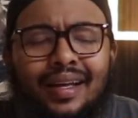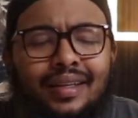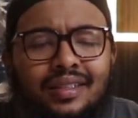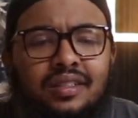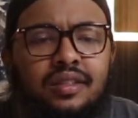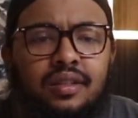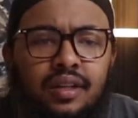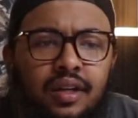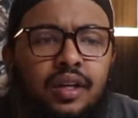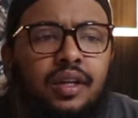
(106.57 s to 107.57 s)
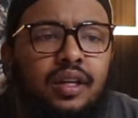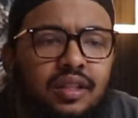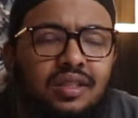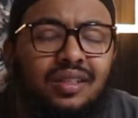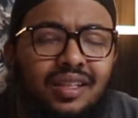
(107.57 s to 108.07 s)
It's
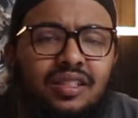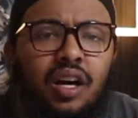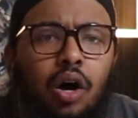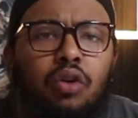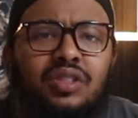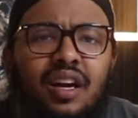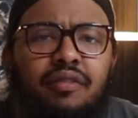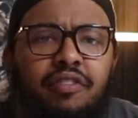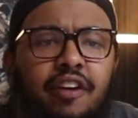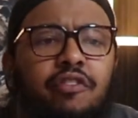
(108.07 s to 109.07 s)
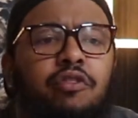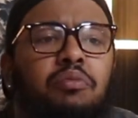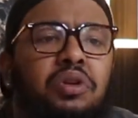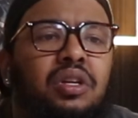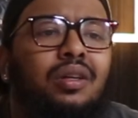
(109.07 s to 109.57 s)
an all-time favorite for
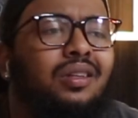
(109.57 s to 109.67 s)
me.